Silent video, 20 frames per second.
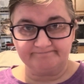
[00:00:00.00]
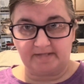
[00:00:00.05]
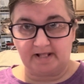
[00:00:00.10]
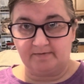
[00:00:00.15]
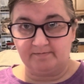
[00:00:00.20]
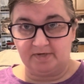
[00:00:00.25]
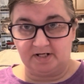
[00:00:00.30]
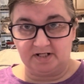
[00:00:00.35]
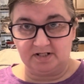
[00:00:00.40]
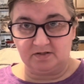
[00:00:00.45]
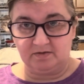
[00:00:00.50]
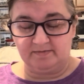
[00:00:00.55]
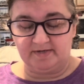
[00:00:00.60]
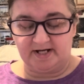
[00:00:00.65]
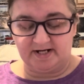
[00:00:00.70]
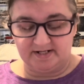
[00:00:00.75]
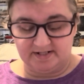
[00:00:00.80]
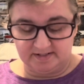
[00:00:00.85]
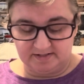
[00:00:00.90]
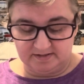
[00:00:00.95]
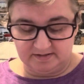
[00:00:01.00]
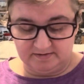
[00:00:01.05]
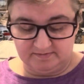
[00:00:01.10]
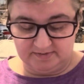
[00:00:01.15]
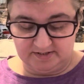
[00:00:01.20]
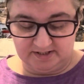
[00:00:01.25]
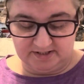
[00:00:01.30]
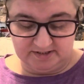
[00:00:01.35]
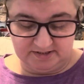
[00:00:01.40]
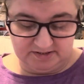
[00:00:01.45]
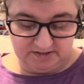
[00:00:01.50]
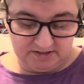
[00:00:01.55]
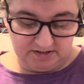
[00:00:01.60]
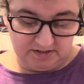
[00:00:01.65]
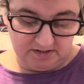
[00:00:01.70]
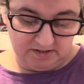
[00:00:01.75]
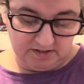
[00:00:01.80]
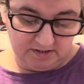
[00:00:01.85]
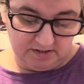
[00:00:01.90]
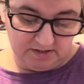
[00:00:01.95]
monochromatic piece.
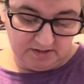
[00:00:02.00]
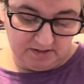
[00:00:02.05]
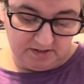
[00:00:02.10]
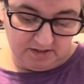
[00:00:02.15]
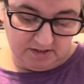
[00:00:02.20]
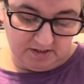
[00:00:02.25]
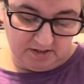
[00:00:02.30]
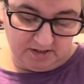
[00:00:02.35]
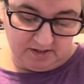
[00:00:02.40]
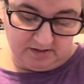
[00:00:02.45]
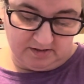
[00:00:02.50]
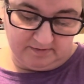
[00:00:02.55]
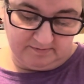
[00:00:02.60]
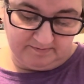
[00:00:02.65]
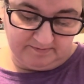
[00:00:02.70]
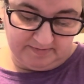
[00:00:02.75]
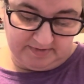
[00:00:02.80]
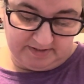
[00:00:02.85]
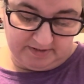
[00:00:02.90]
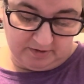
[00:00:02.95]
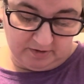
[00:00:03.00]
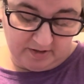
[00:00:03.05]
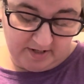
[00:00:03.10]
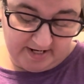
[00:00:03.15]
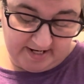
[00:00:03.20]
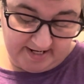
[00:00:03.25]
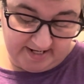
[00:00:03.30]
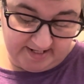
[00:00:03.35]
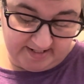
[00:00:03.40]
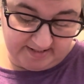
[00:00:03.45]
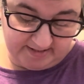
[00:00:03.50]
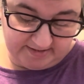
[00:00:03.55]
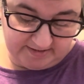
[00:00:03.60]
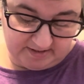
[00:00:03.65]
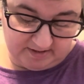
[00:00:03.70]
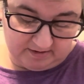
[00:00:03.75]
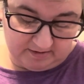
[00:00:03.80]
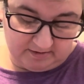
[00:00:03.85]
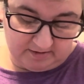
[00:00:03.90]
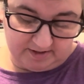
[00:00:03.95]
And her hanks
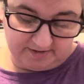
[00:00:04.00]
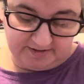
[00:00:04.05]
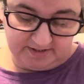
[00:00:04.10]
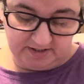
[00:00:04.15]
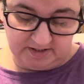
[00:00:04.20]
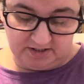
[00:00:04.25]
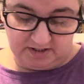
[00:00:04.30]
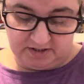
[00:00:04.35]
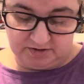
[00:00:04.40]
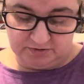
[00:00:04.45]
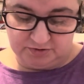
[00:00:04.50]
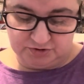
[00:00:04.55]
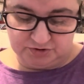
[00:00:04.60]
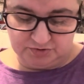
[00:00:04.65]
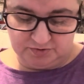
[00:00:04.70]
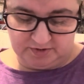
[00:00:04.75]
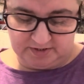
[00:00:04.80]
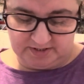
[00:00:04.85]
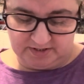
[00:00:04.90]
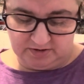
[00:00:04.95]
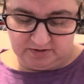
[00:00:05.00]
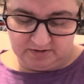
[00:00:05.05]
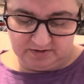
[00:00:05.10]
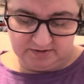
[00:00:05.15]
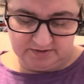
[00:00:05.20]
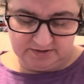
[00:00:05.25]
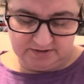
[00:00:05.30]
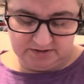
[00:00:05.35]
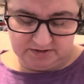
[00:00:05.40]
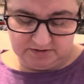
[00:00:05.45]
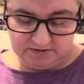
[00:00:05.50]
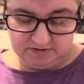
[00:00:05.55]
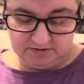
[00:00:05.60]
are, I think, 120 yards.